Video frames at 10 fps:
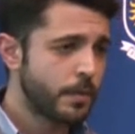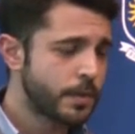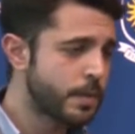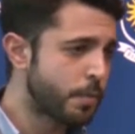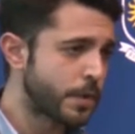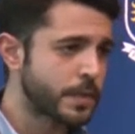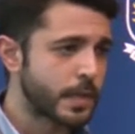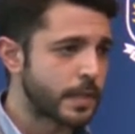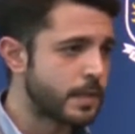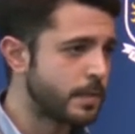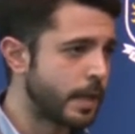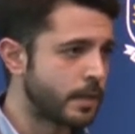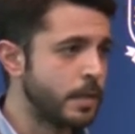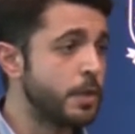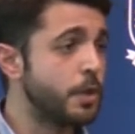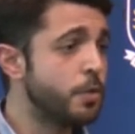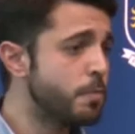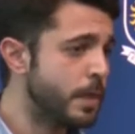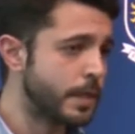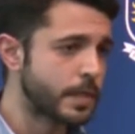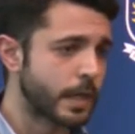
This is a process that in humans